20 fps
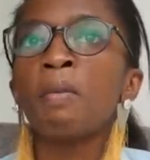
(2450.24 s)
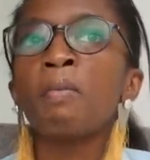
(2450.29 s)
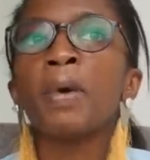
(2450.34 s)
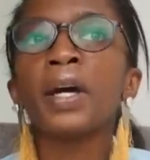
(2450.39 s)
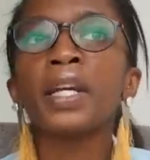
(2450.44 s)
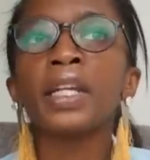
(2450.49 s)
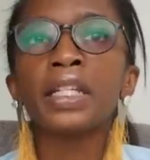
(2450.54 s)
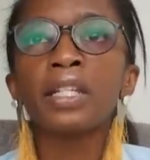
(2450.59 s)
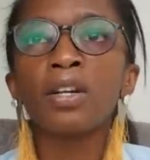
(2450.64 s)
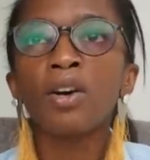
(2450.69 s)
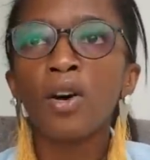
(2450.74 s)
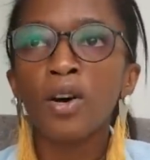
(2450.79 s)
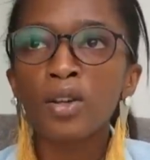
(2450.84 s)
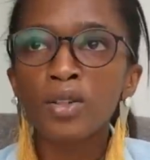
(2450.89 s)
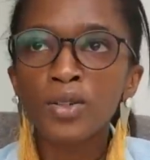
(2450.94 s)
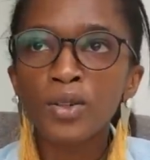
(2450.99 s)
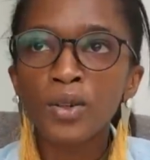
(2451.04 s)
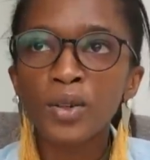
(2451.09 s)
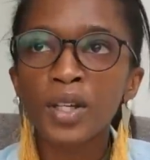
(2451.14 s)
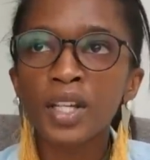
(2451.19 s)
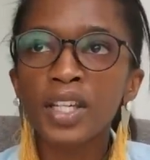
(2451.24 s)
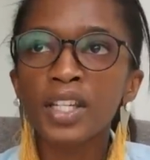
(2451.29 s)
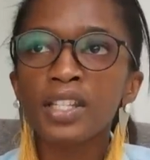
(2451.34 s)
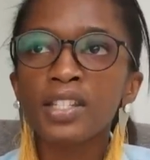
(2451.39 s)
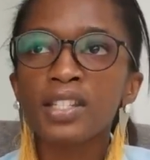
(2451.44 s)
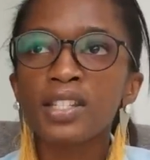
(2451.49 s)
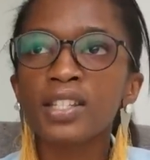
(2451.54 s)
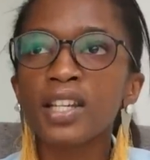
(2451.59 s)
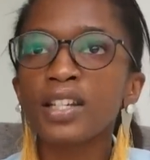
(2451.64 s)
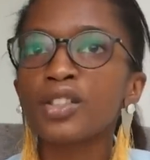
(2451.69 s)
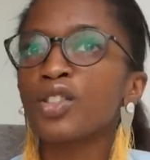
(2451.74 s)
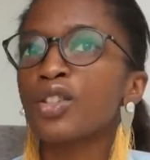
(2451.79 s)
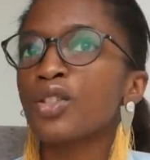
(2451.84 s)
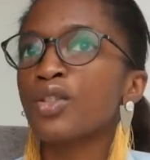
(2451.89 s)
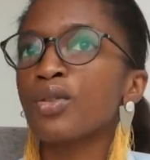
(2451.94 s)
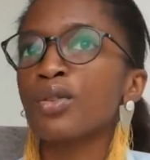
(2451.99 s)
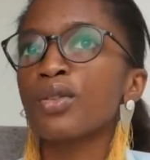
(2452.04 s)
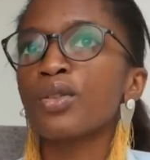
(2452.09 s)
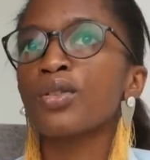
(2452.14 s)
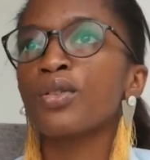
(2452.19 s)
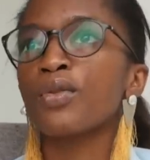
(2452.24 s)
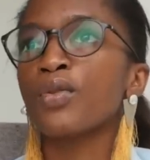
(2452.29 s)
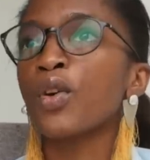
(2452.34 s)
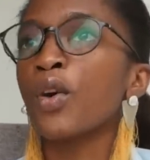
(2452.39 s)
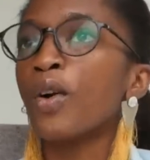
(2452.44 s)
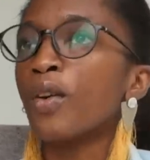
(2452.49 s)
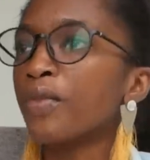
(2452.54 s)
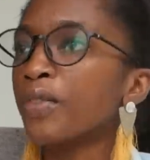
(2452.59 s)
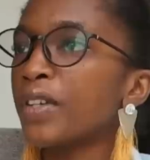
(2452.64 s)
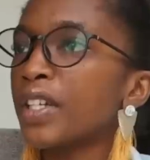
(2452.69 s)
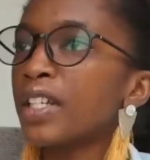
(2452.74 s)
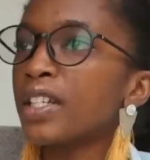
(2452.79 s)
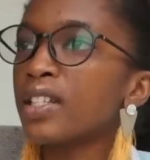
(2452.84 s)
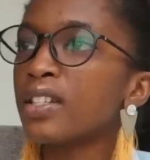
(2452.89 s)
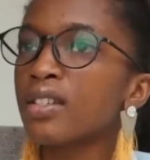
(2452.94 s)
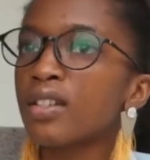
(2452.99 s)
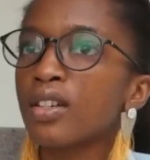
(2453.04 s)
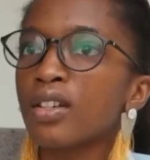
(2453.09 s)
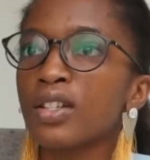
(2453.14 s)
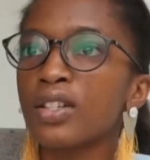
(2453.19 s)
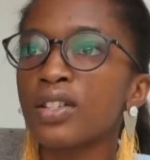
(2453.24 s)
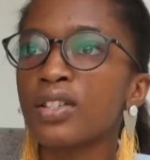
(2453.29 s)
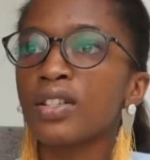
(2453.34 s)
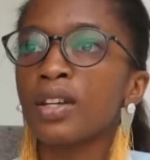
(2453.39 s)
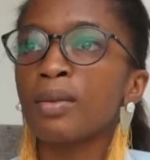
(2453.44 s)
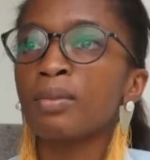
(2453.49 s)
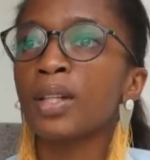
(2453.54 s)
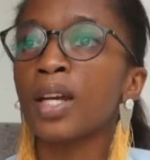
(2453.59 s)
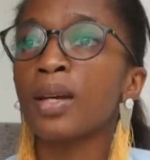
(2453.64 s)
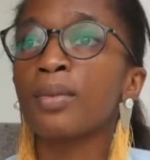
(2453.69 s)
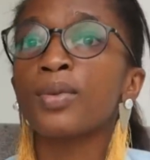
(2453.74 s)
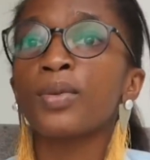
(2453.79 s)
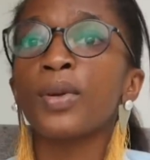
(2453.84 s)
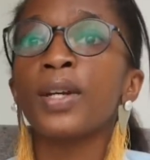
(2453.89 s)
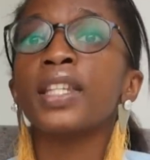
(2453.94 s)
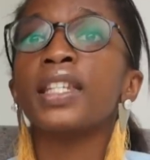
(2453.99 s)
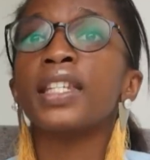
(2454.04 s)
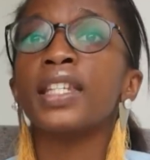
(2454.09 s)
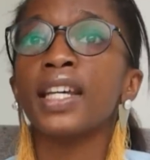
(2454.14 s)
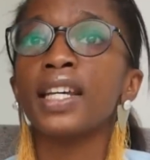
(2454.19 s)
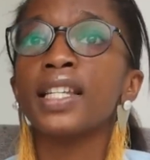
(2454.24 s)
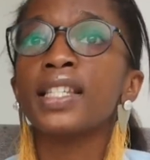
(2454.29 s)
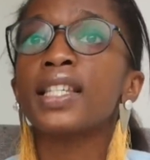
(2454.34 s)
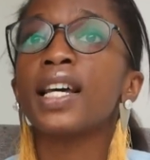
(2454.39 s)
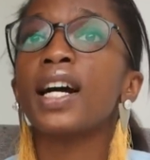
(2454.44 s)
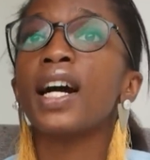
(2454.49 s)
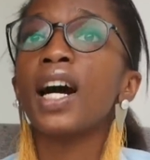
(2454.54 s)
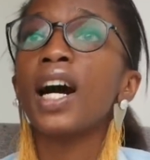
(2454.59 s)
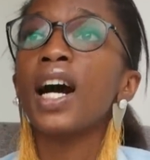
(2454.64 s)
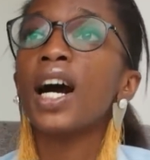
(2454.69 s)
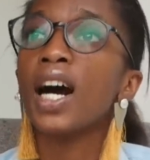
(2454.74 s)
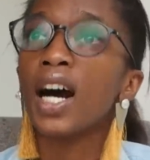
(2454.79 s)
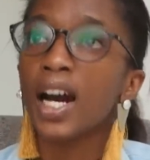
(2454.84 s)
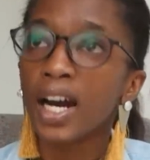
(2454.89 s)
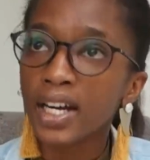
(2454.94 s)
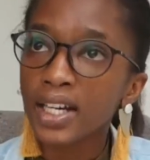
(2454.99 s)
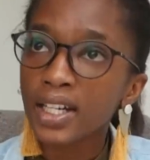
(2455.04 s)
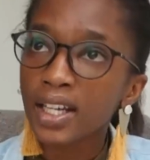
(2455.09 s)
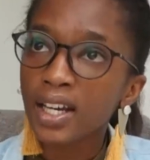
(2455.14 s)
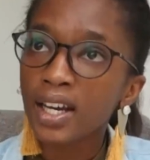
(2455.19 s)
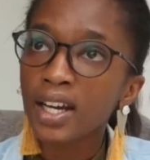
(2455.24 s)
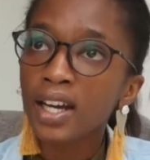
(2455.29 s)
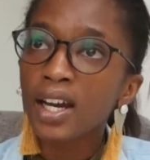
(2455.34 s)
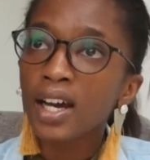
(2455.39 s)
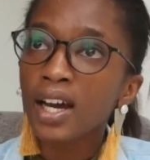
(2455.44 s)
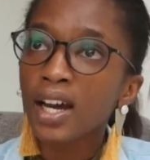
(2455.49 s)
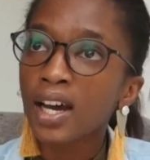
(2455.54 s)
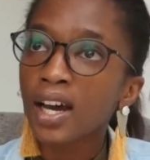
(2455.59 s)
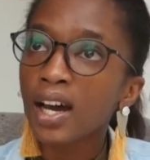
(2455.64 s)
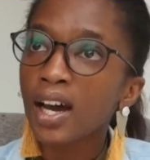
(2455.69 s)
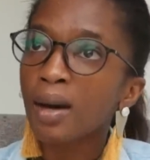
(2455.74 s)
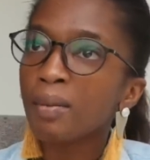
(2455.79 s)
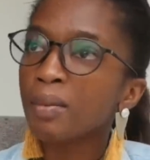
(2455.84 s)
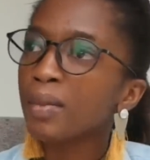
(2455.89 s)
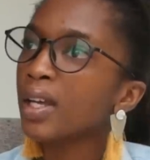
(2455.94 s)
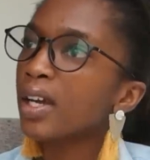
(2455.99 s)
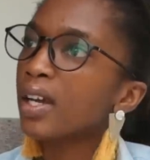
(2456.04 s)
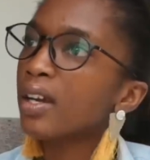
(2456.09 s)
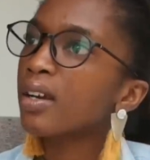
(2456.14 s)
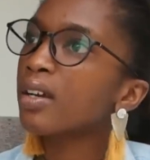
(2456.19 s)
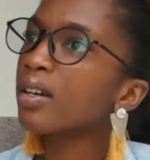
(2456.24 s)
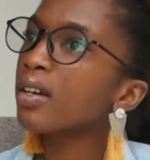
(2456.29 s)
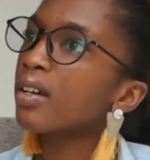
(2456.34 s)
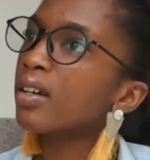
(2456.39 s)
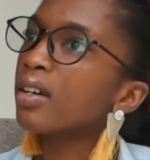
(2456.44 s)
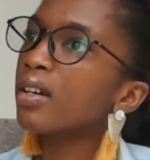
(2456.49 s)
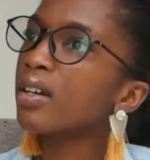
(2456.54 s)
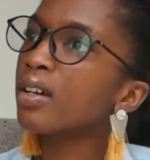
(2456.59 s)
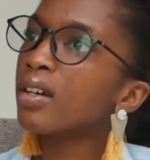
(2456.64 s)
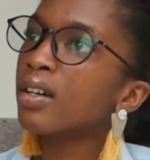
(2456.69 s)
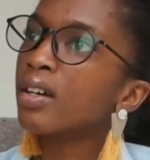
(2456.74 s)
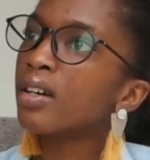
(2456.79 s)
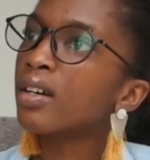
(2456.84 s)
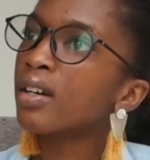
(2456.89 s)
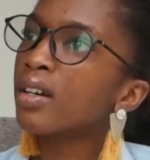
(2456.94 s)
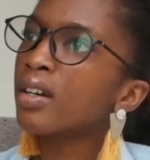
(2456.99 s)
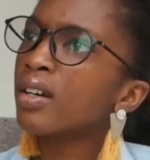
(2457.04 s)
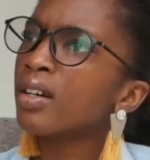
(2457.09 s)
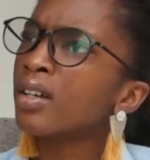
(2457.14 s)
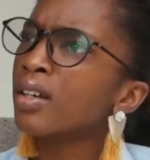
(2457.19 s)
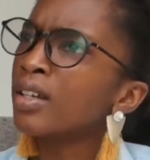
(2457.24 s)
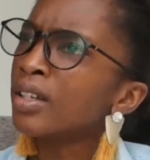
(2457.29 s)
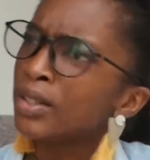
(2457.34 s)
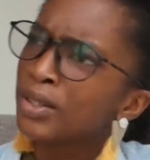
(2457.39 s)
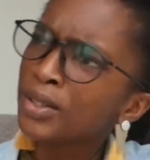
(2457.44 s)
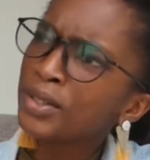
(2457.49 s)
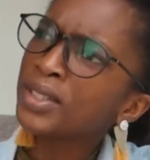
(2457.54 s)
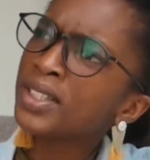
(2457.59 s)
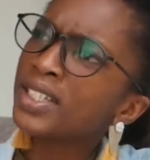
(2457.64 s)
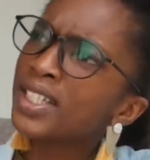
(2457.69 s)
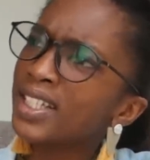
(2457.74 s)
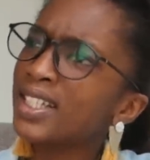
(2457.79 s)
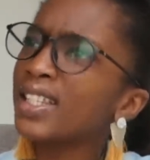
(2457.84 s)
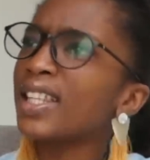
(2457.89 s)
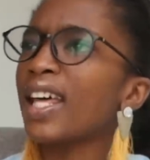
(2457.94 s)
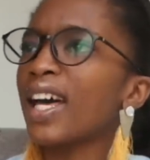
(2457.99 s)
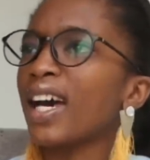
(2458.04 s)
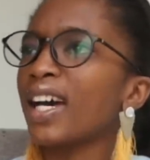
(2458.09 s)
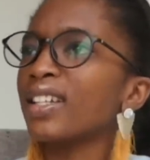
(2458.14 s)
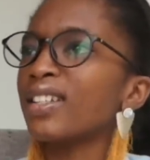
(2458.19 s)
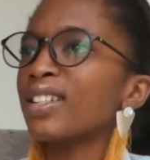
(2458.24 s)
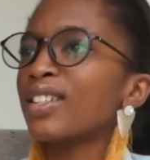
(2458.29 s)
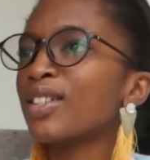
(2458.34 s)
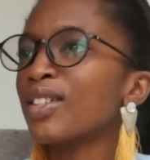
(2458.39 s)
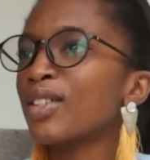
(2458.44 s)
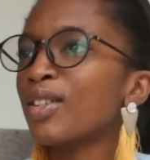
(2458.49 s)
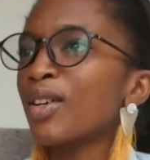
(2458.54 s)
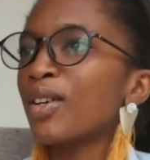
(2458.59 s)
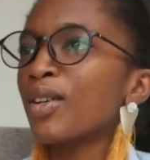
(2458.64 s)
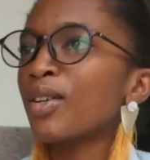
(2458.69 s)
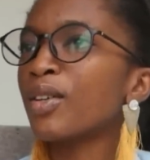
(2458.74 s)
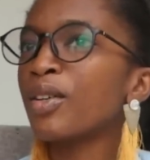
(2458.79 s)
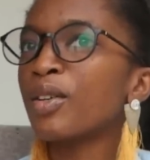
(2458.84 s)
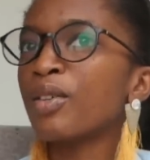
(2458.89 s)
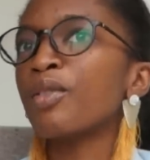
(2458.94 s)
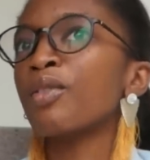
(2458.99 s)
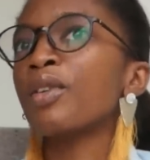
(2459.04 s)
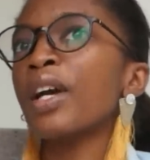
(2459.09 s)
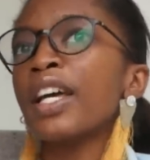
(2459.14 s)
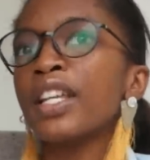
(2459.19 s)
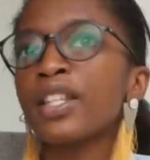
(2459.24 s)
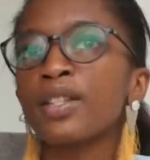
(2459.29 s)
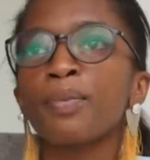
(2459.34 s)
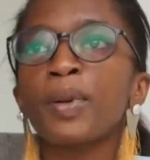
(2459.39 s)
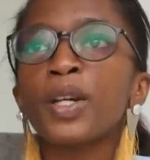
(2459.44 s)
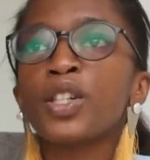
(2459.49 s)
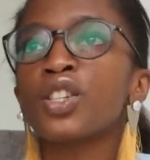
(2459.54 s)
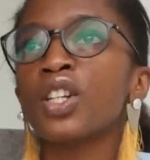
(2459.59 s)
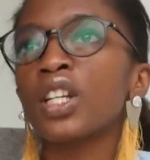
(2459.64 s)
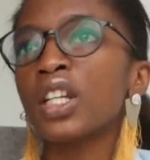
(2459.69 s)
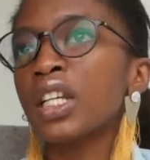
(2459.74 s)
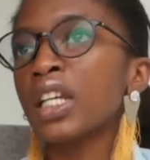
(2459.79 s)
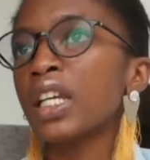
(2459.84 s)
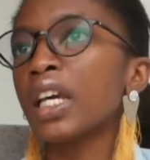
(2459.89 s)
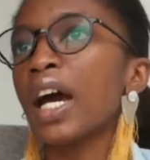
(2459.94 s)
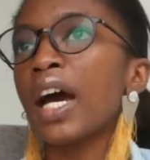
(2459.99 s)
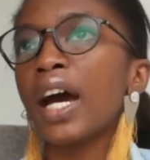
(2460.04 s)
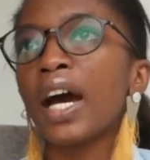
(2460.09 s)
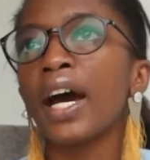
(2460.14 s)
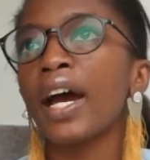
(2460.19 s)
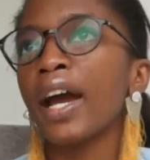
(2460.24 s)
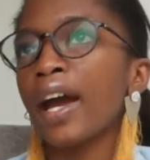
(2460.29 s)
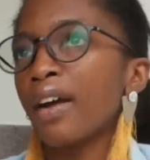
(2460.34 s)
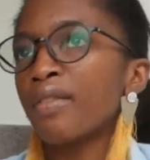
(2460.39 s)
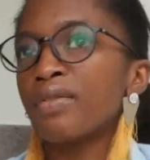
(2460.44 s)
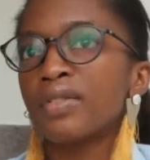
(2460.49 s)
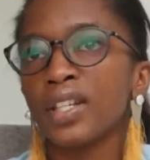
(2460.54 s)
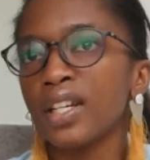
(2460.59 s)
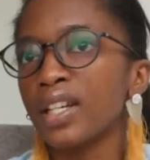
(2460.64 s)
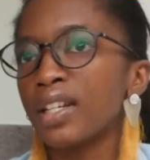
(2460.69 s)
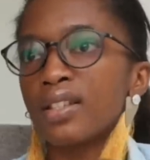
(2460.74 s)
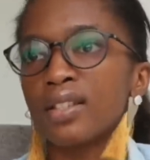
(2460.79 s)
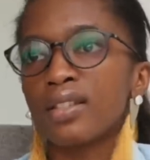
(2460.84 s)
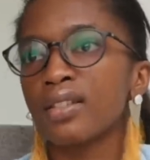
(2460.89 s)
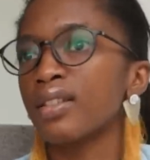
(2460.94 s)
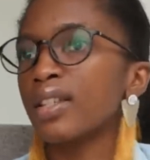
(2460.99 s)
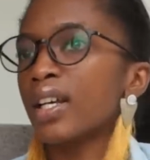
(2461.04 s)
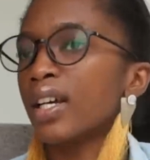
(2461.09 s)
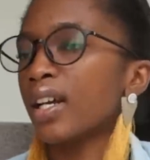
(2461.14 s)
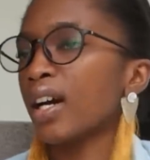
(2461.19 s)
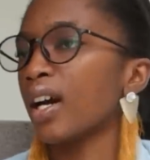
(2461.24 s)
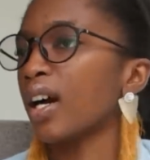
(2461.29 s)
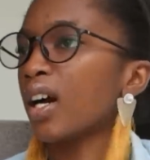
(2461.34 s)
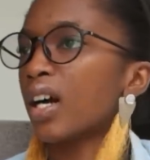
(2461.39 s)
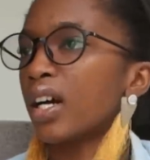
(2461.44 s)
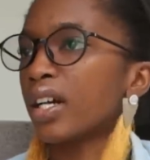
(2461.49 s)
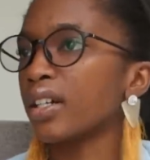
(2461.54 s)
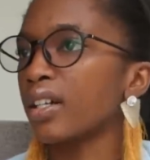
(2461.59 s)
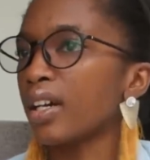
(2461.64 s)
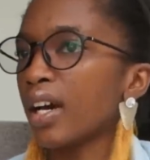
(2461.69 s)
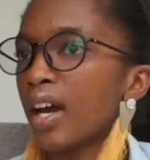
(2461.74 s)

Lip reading: But it also is such a source of confidence, because sometimes when days are hard, I'm like, you did that. Especially I have days that are hard.